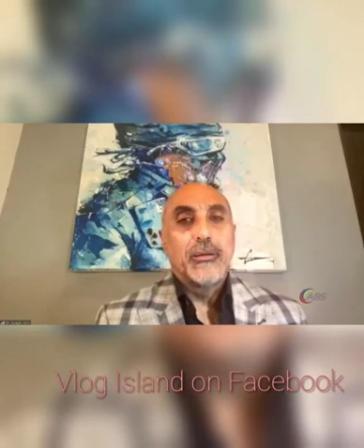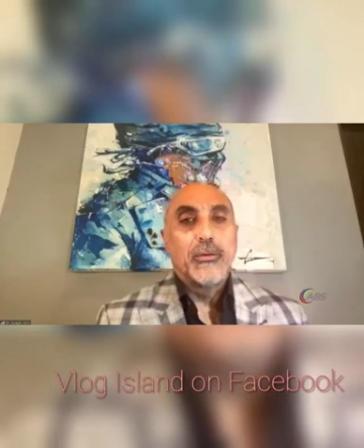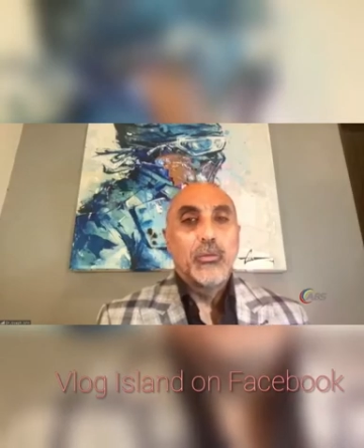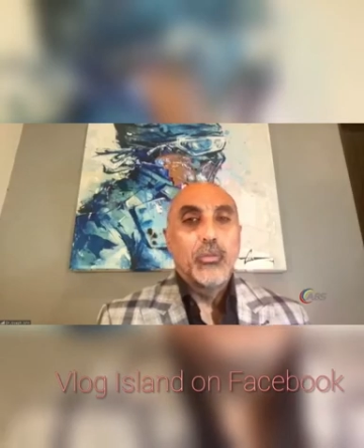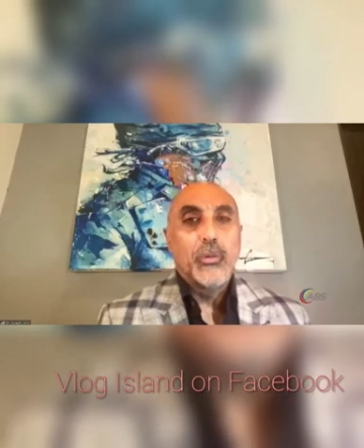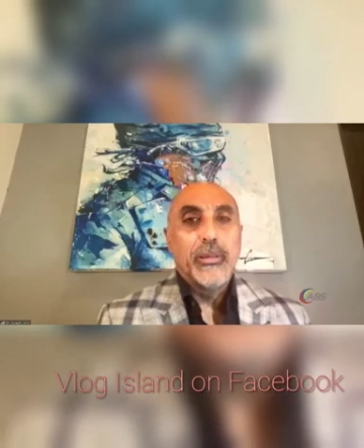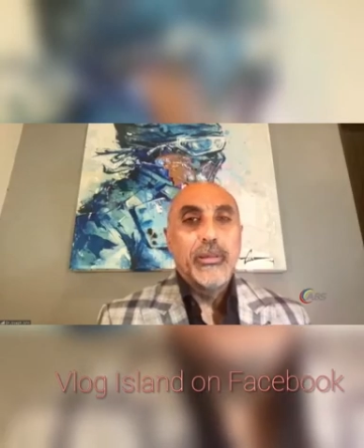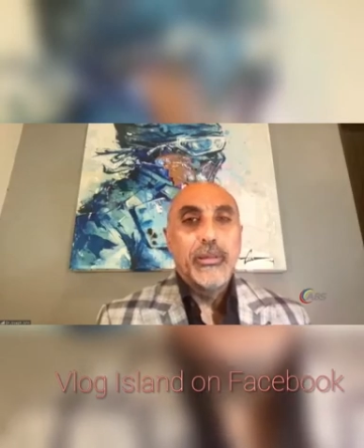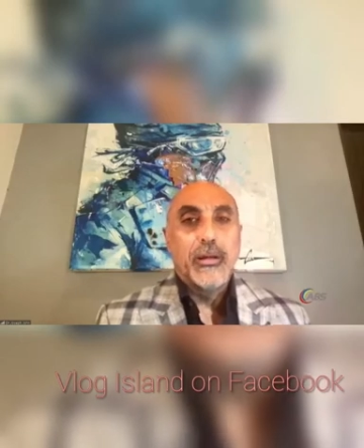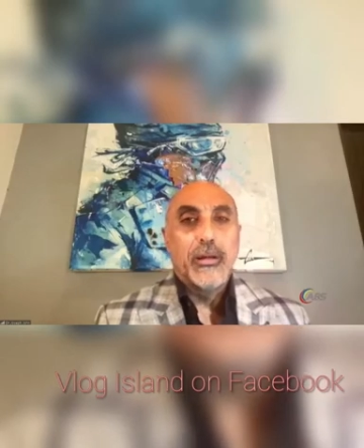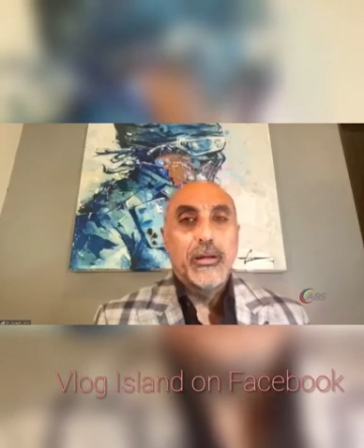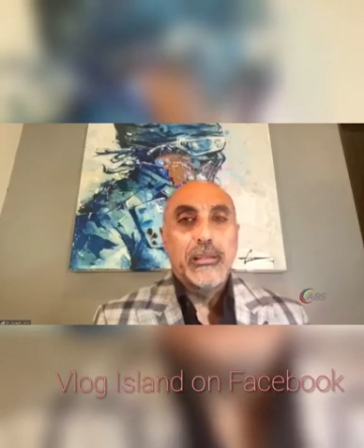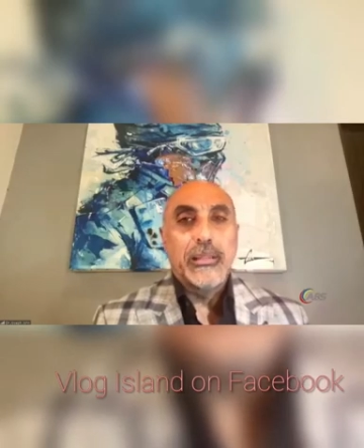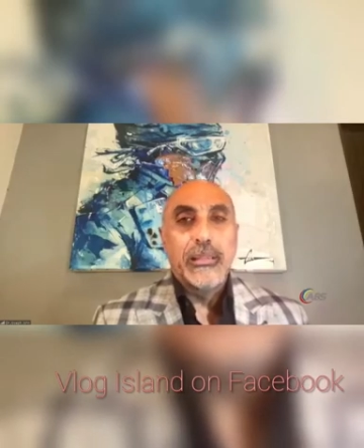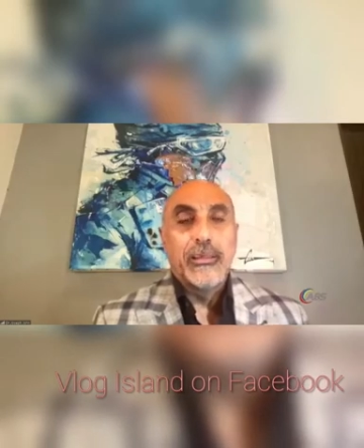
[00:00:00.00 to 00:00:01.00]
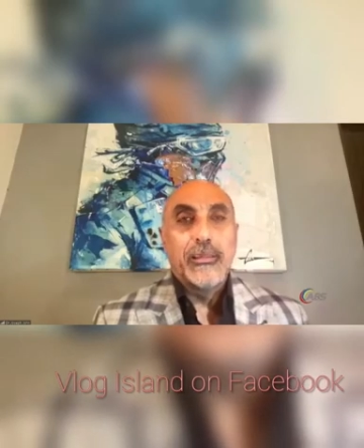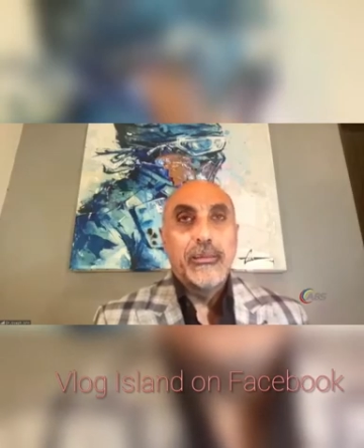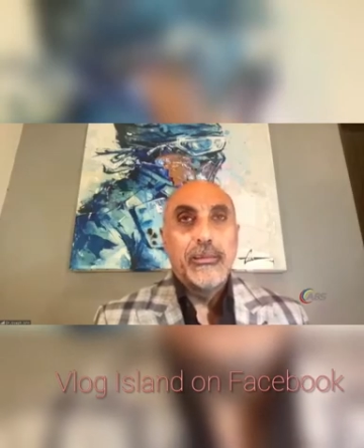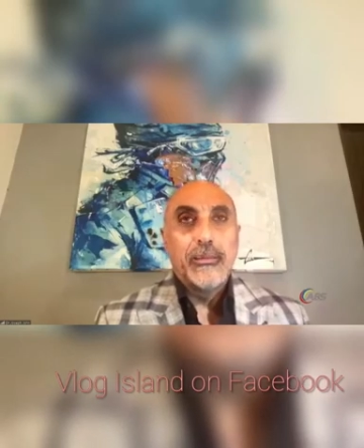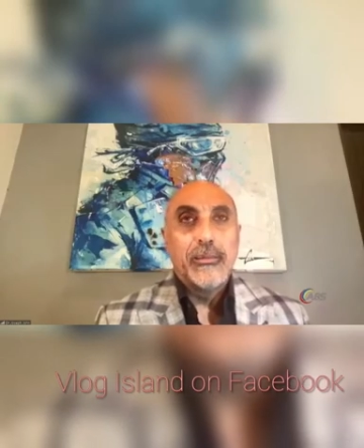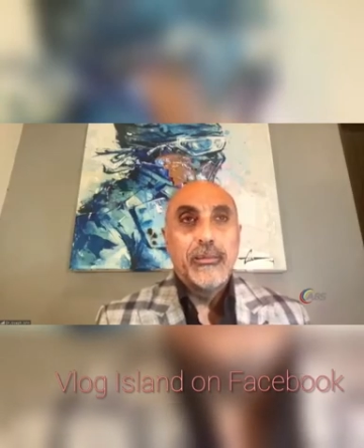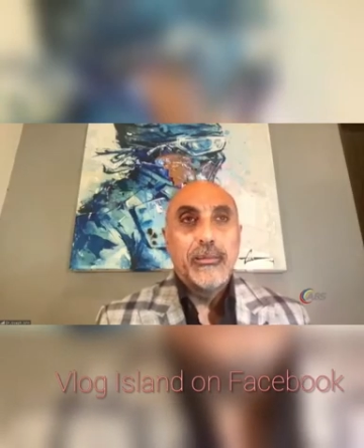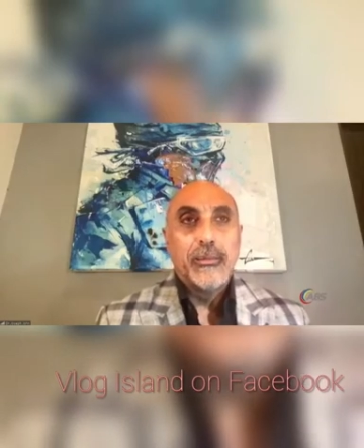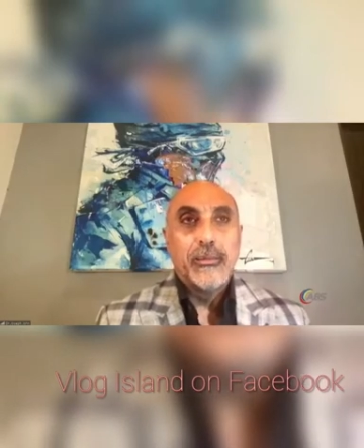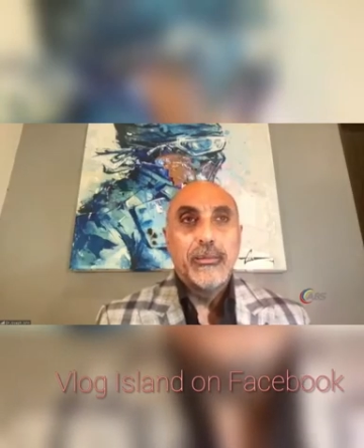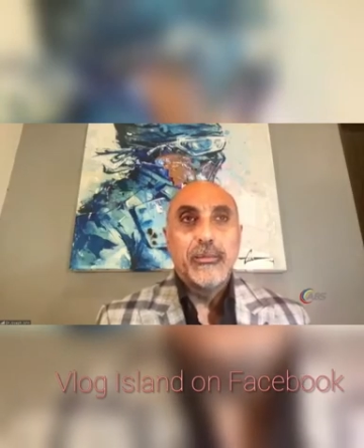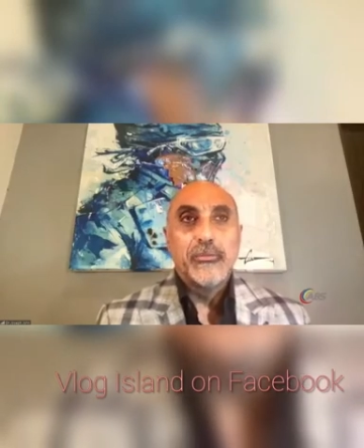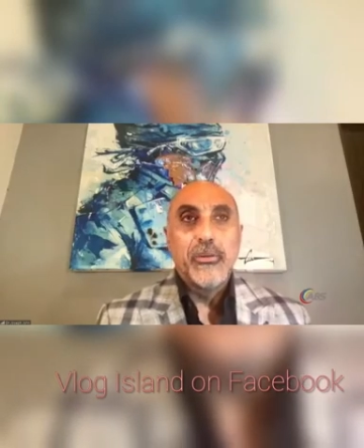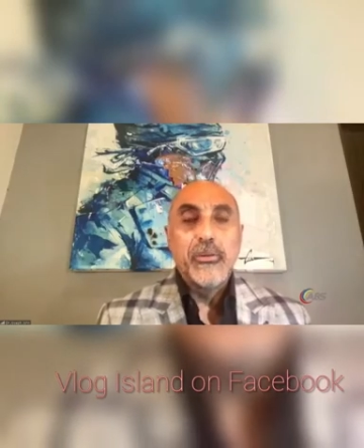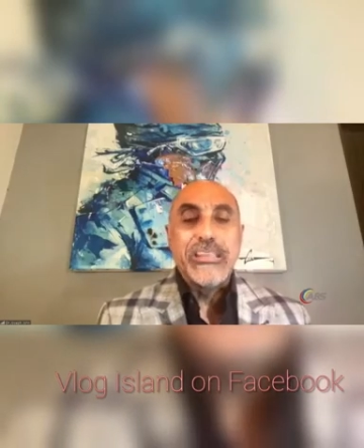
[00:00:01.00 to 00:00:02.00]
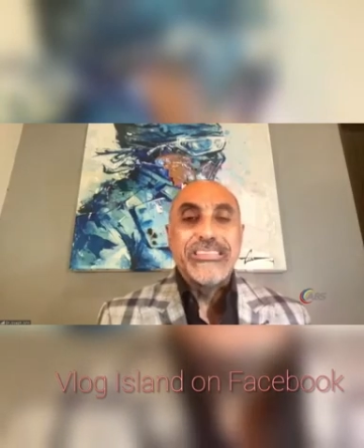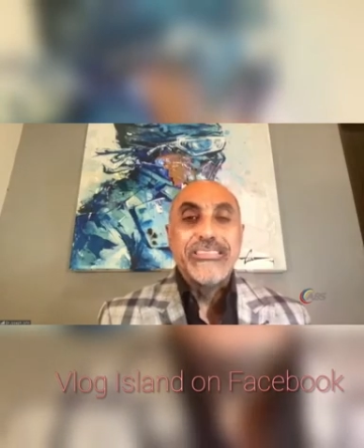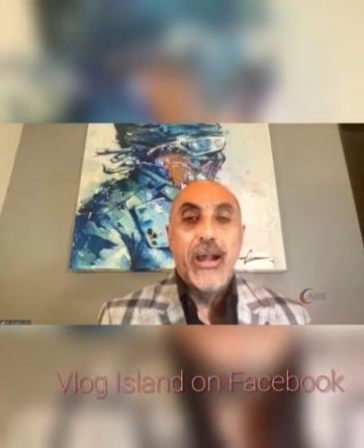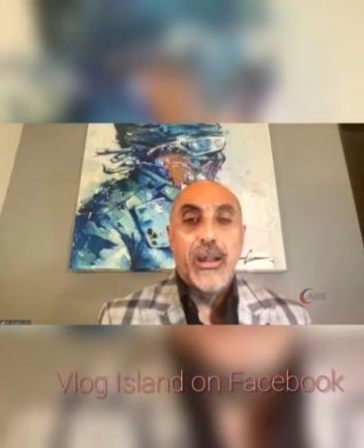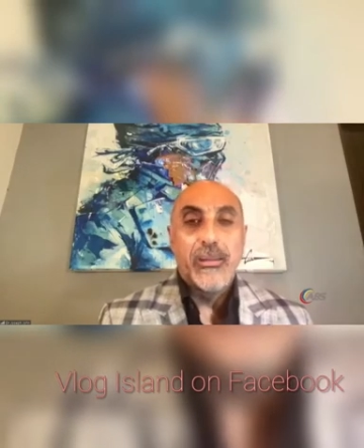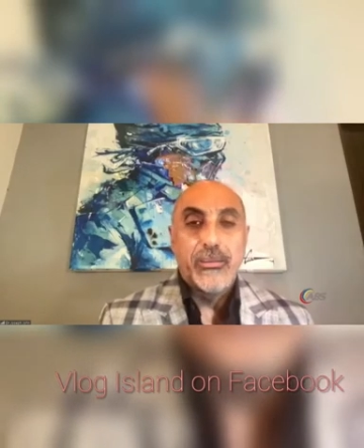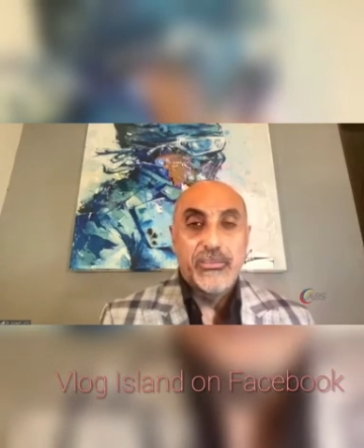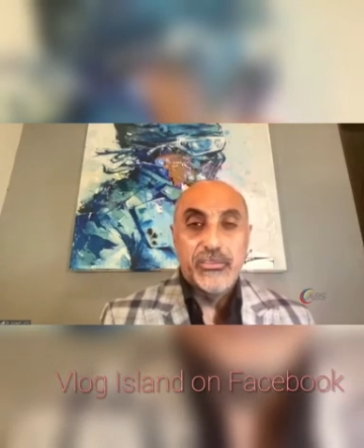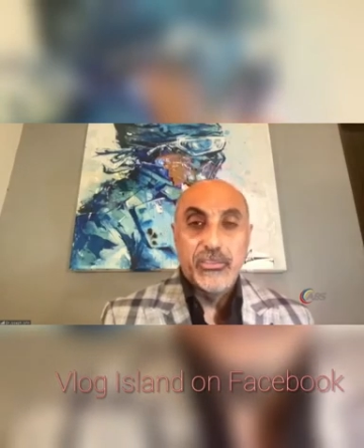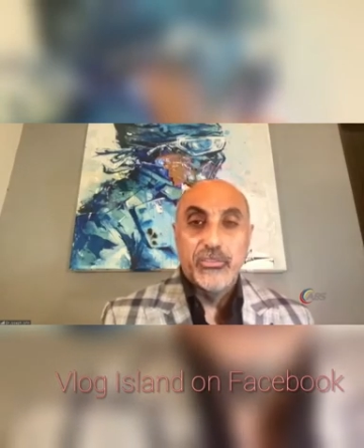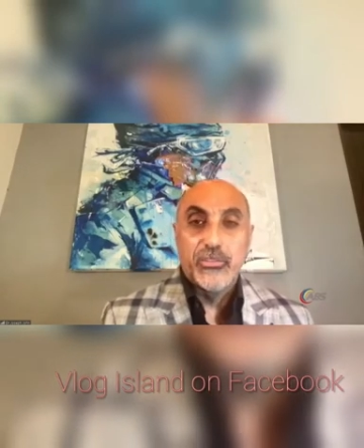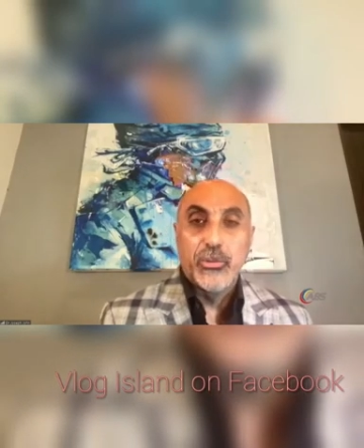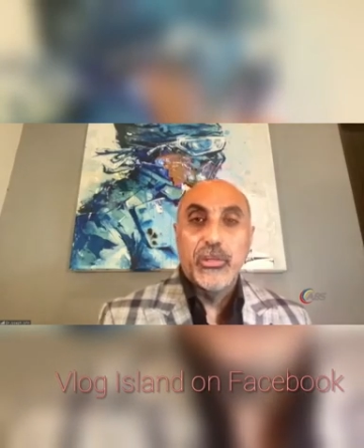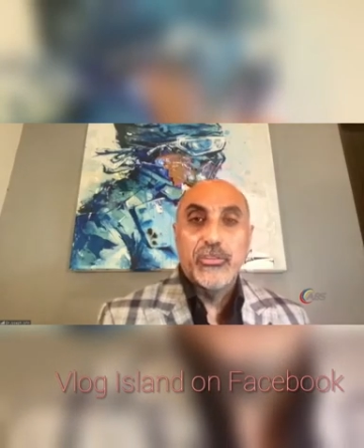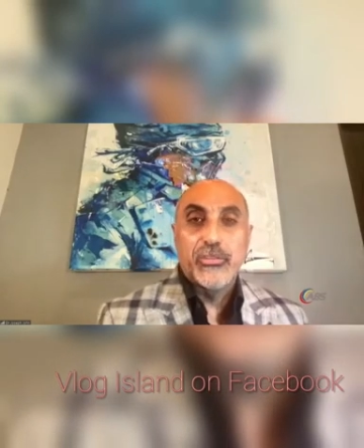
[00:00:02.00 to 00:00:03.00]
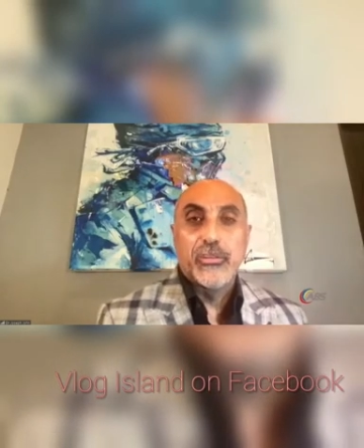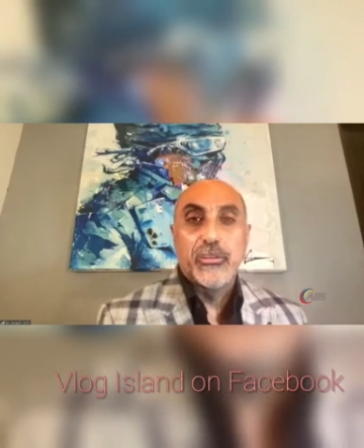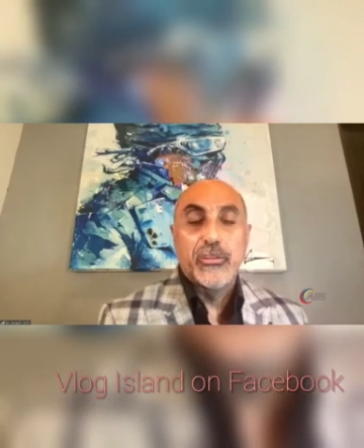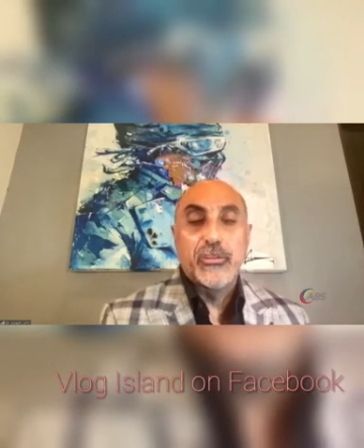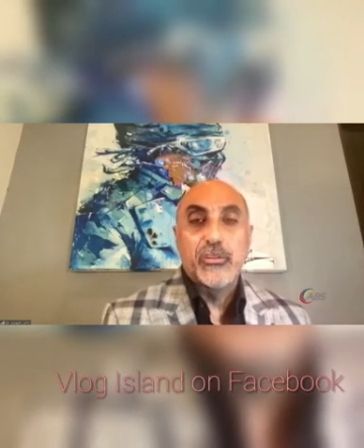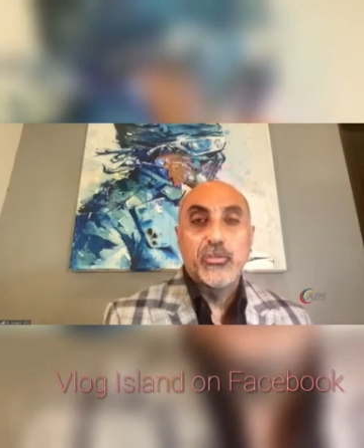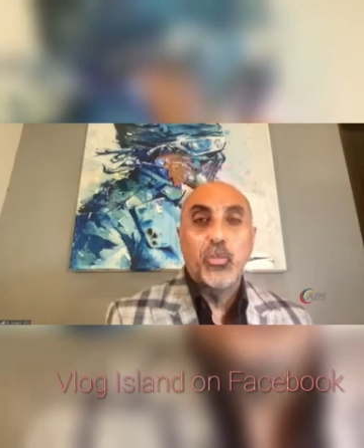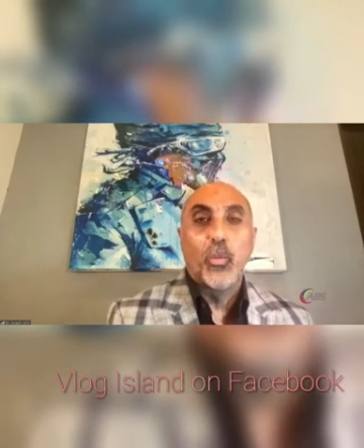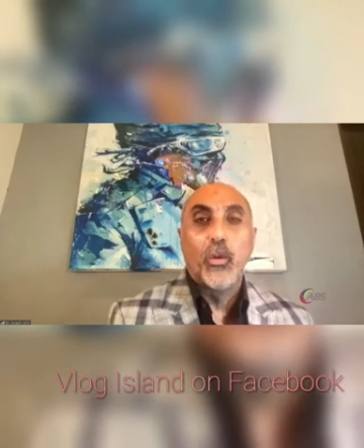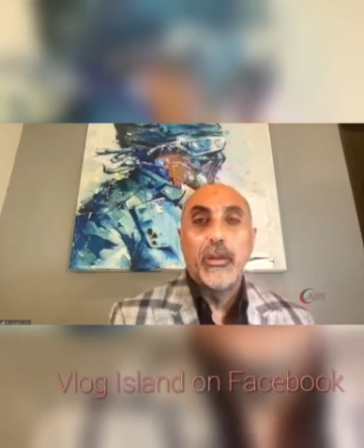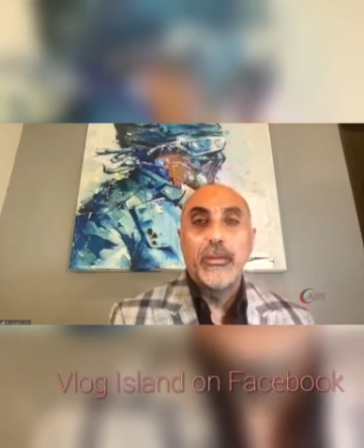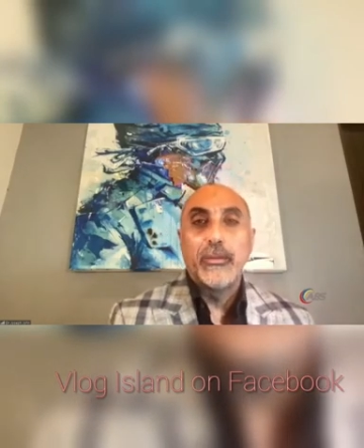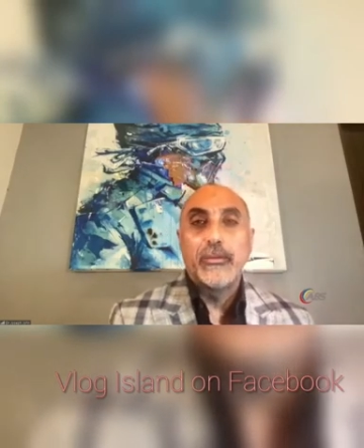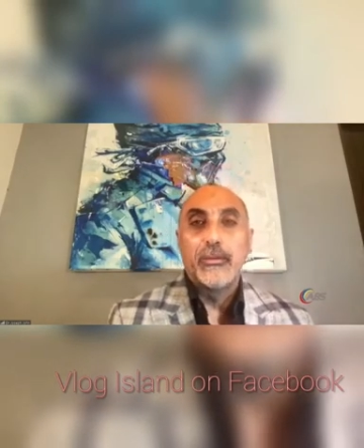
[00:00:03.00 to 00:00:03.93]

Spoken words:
we are clearly in a very dire situation at this point.